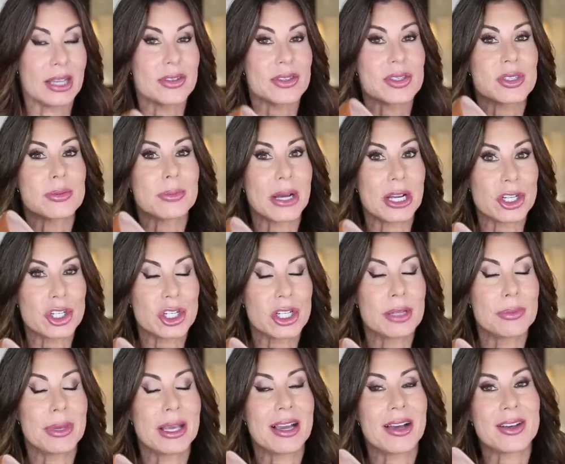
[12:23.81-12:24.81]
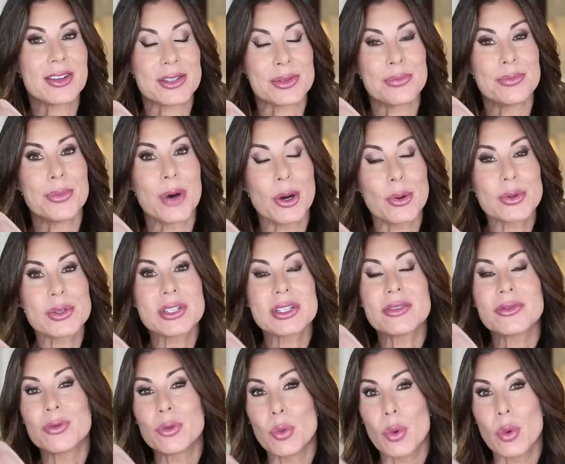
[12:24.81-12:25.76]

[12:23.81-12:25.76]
especially because most of